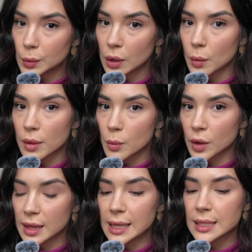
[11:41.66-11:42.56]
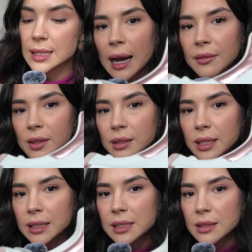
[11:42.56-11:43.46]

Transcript: will go with more things. I found these.